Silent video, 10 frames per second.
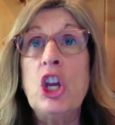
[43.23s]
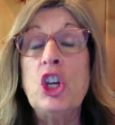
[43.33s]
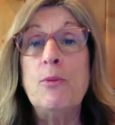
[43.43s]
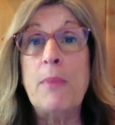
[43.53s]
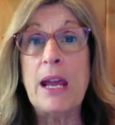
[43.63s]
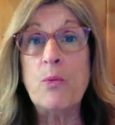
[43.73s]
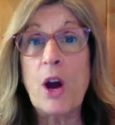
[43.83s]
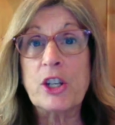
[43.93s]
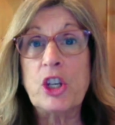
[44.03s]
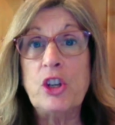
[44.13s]
you may
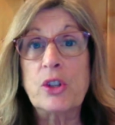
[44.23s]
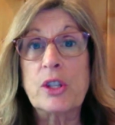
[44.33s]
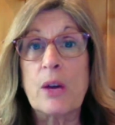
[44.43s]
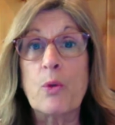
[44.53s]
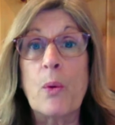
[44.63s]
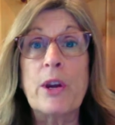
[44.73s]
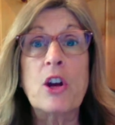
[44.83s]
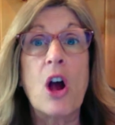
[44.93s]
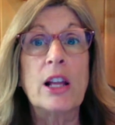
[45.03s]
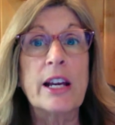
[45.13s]
want to use what we
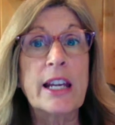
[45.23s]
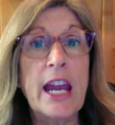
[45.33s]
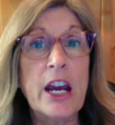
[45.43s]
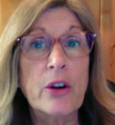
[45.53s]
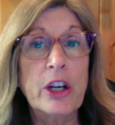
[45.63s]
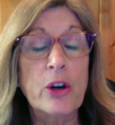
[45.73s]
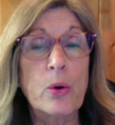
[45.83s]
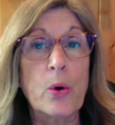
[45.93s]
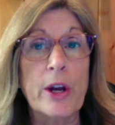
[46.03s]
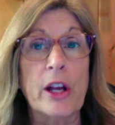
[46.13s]
call a carrier
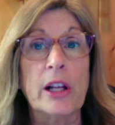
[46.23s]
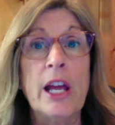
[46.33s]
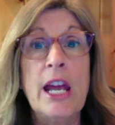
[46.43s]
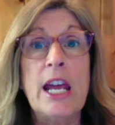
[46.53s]
oil.